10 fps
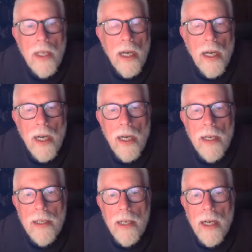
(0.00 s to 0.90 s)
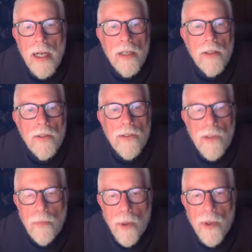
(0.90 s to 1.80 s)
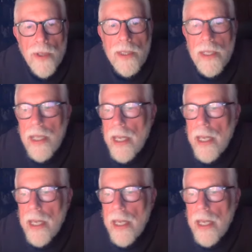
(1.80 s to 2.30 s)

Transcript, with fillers: her support.